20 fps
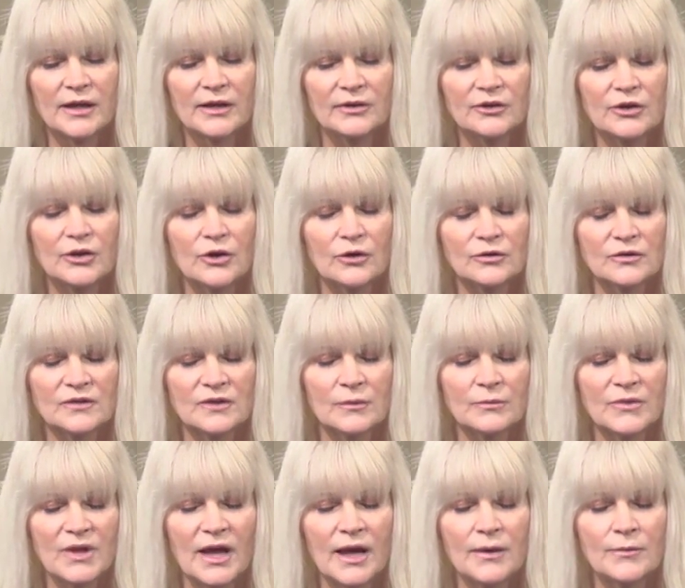you know,
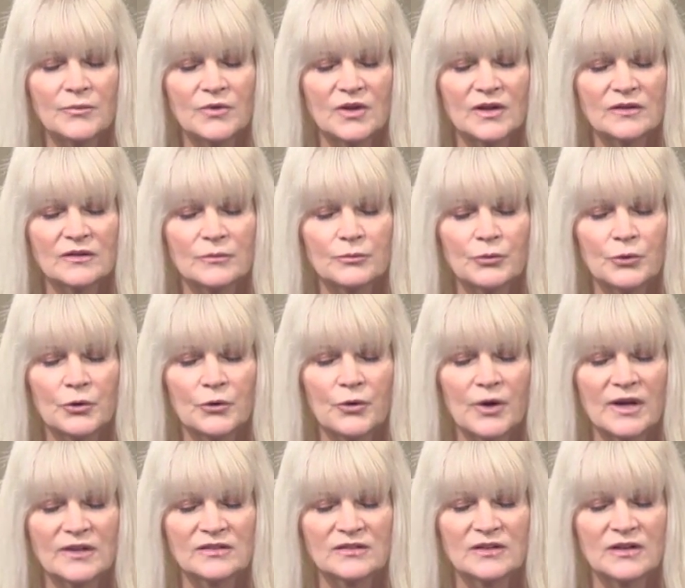sometimes it's
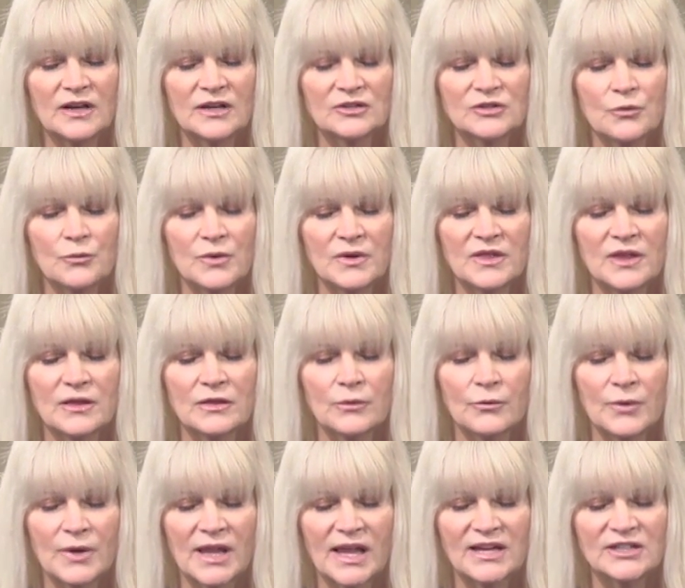procrastination within the
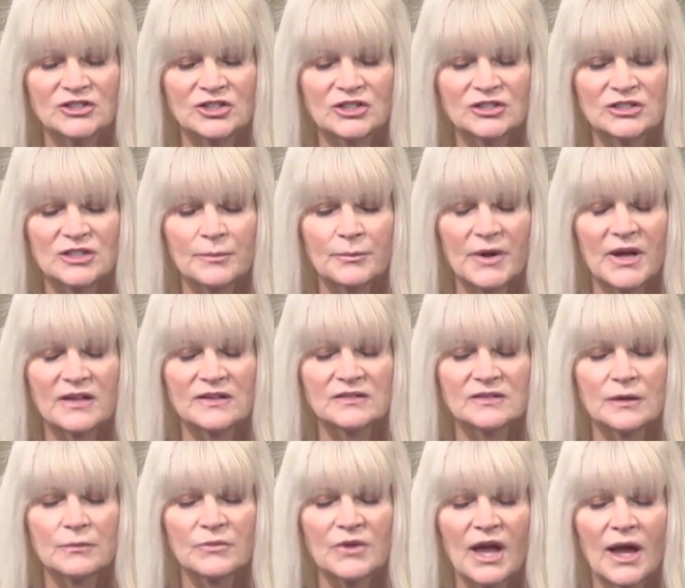relationship, and
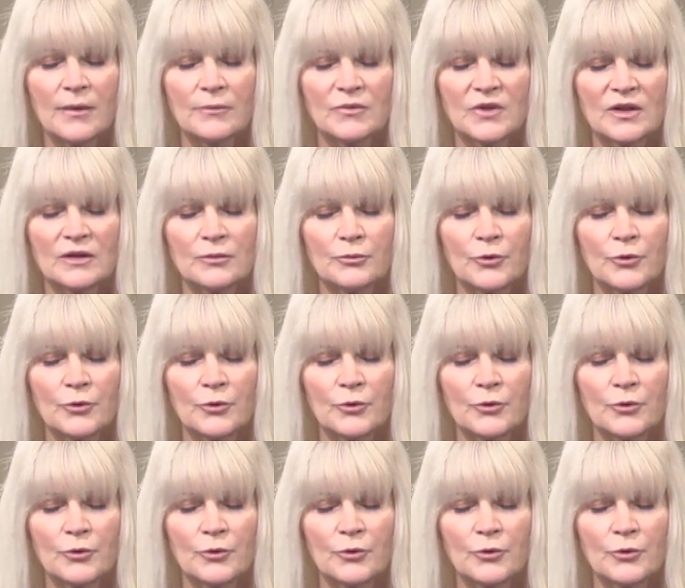sometimes it's